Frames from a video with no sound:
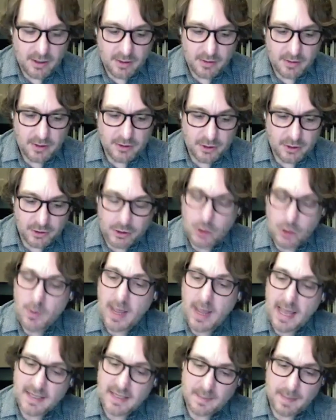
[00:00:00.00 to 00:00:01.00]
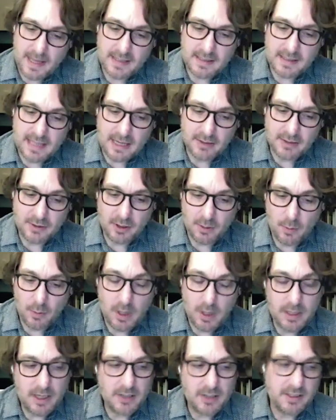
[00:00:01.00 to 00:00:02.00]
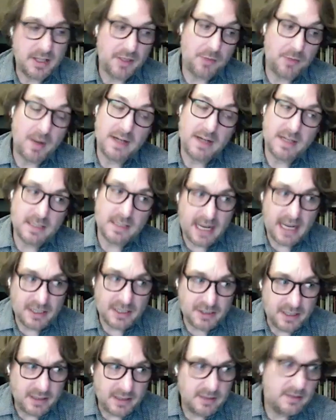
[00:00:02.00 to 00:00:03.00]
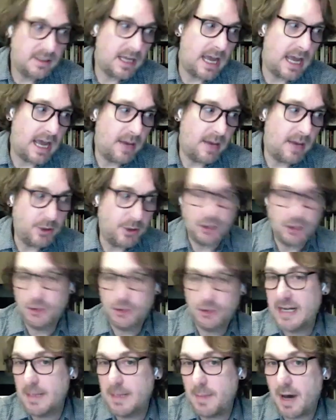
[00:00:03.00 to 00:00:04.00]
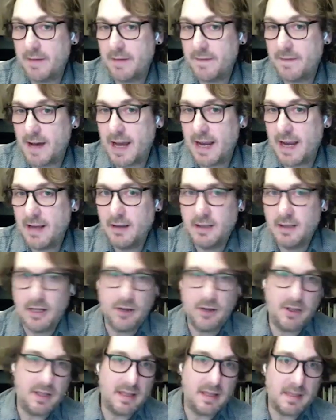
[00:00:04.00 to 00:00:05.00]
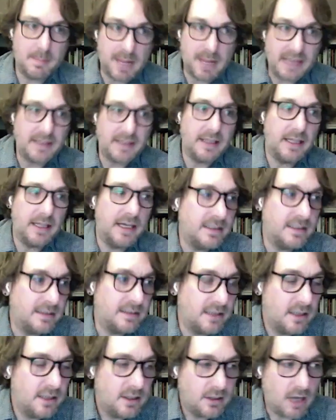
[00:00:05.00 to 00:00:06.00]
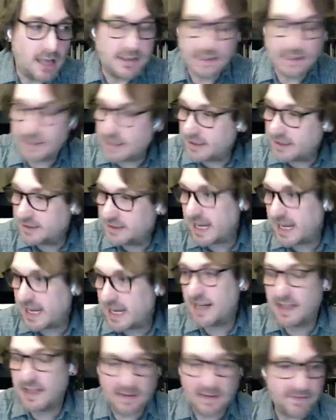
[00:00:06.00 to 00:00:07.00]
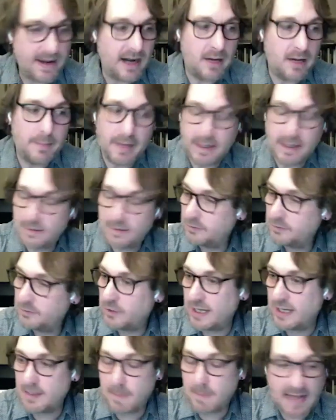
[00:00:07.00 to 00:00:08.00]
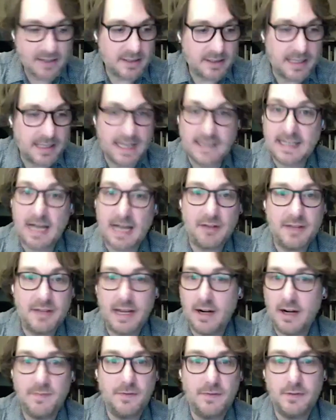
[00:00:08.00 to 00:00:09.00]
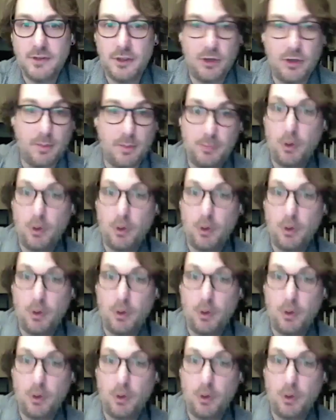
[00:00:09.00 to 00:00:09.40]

are the two aspects there. So the one, there's the threat detection, which you're trying to modify. The amygdala is constantly scanning the environment, trying to match things out there to your